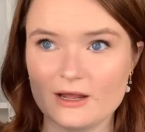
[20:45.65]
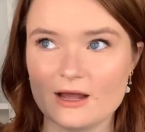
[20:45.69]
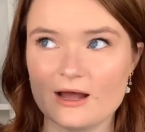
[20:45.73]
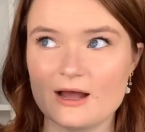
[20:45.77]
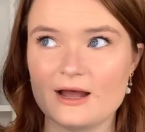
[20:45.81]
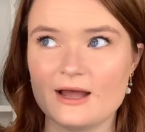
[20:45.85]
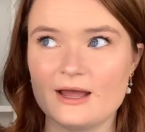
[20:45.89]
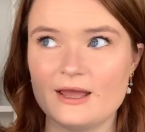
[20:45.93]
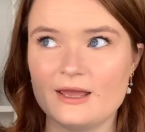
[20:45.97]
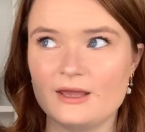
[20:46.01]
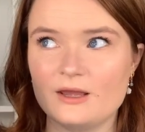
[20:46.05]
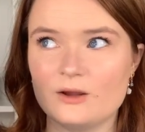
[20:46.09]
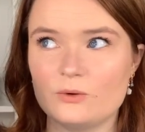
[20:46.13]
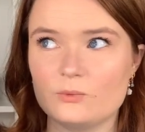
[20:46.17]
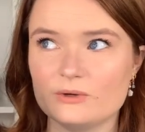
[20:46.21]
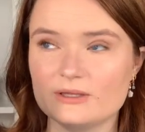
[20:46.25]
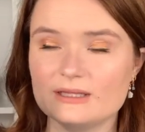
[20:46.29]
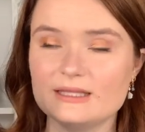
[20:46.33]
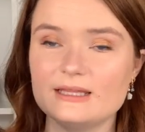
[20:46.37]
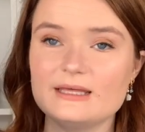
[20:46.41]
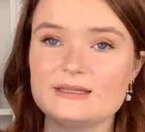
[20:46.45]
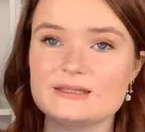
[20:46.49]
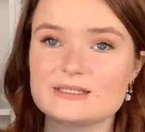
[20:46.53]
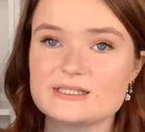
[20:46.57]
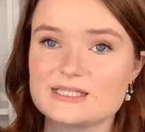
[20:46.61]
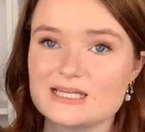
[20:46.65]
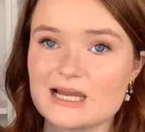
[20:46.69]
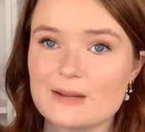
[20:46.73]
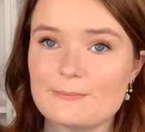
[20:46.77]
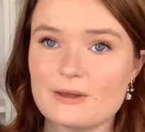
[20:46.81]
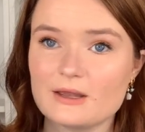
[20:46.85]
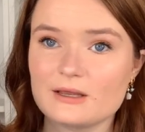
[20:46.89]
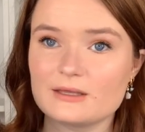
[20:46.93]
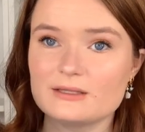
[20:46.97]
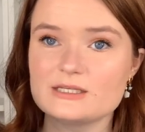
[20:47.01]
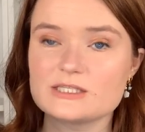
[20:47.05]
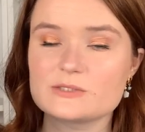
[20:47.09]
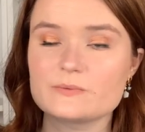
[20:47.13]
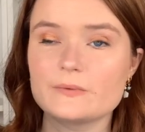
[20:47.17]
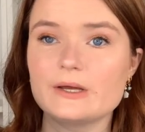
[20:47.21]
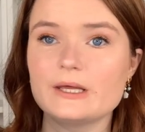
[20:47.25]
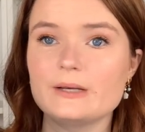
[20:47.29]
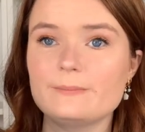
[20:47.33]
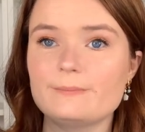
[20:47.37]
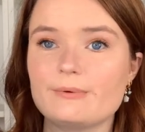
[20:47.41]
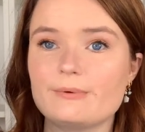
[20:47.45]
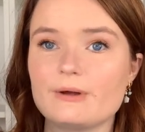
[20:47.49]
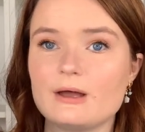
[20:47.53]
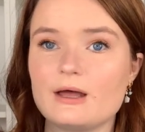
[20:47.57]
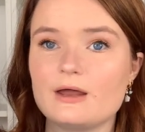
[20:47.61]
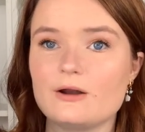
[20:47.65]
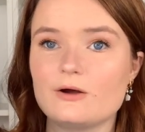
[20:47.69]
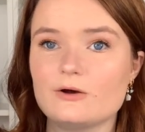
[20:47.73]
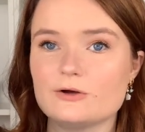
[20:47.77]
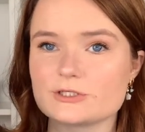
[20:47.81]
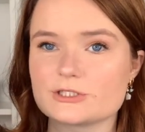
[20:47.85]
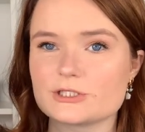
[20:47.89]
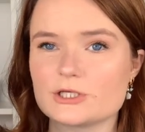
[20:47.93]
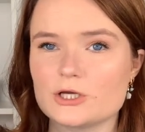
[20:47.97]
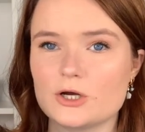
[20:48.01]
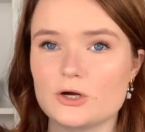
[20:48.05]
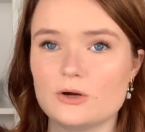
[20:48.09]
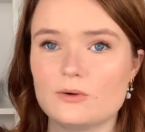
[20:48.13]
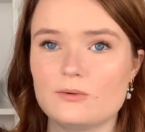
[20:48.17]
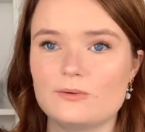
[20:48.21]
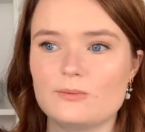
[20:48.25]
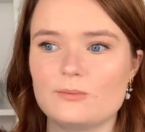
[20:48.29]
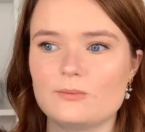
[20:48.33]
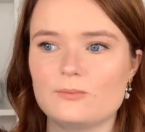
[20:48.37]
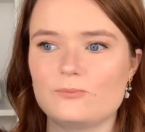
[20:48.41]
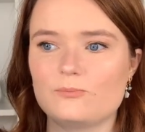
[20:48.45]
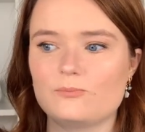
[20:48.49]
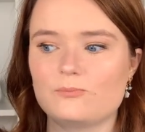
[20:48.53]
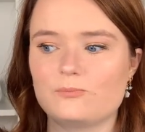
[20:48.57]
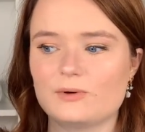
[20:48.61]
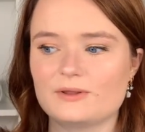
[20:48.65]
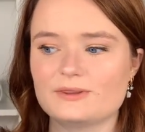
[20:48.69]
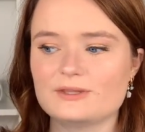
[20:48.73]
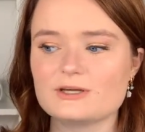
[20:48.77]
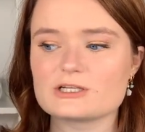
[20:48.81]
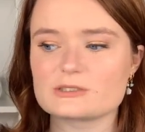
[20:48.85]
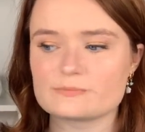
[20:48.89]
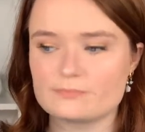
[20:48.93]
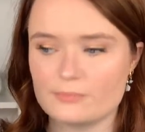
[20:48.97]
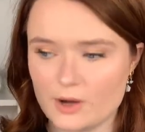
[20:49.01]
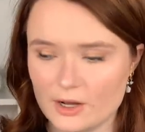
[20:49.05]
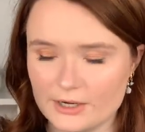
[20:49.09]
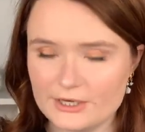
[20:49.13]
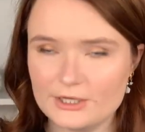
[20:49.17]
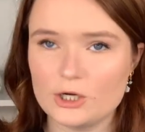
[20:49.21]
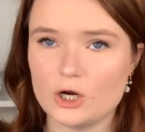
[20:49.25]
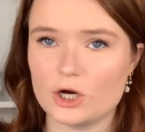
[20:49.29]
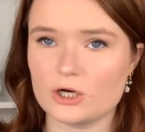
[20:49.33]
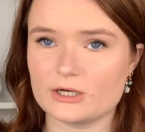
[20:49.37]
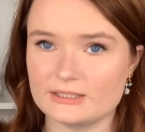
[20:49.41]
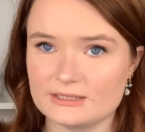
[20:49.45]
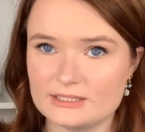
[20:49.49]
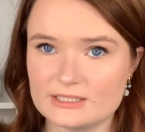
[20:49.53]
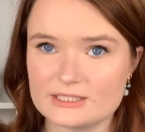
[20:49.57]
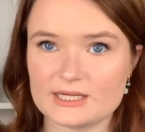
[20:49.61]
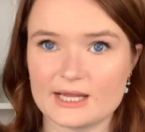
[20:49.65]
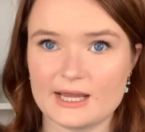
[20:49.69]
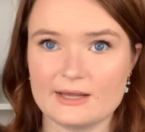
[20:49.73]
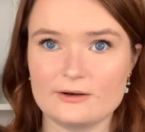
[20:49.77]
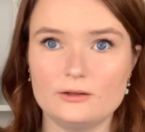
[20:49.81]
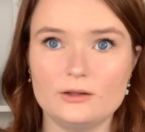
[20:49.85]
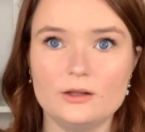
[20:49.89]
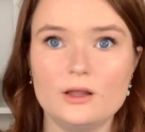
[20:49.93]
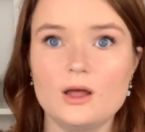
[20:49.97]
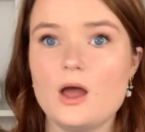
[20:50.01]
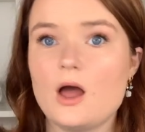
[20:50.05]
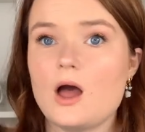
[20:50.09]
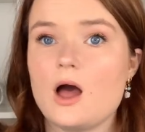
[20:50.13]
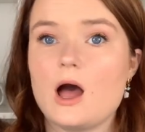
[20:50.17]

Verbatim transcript: I really like the step back in this one, but also when there's bodyguard in the title,